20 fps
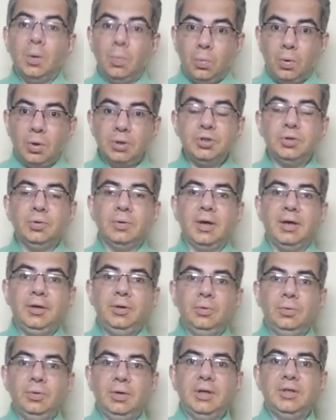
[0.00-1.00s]
What you
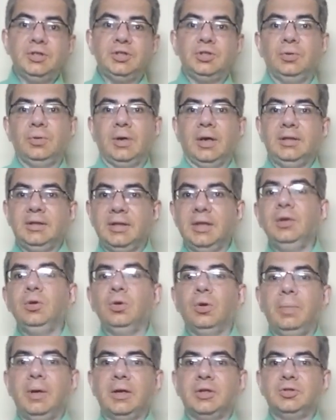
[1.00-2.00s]
can do is you can then
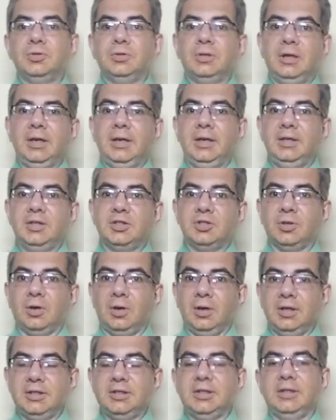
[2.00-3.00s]
go back to the ladies'
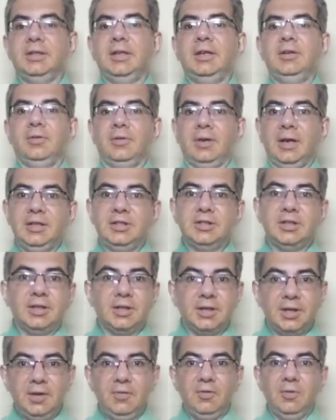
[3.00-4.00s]
toilet and then rant
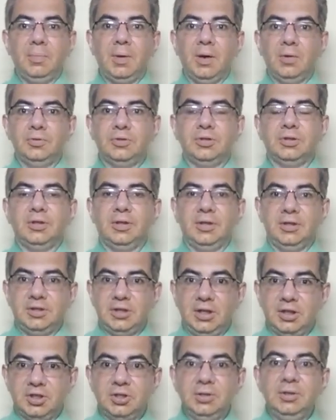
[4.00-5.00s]
and rave about the
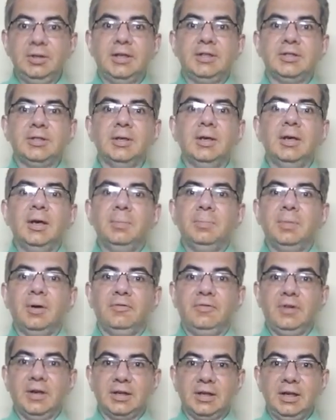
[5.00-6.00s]
rejection. That's
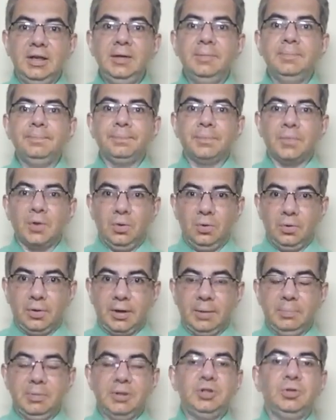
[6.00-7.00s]
perfectly
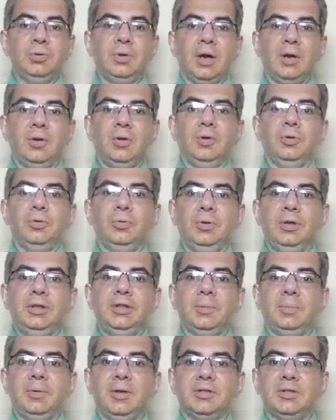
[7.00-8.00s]
okay, but you cannot do in
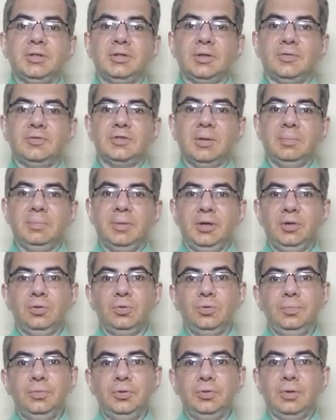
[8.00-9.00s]
the presence of somebody
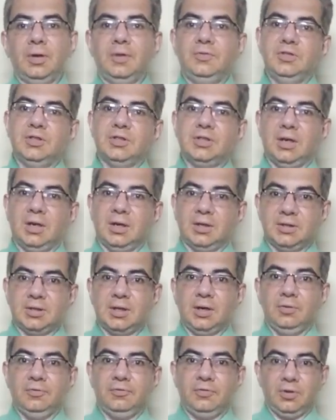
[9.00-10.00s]
whom you have just asked
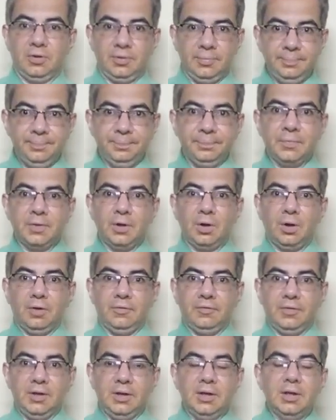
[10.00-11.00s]
out for
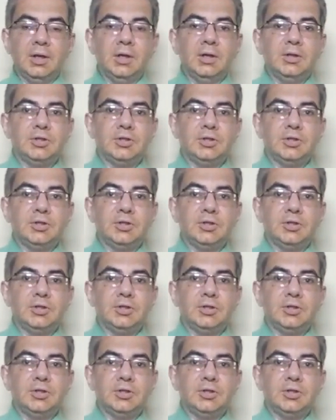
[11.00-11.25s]
coffee.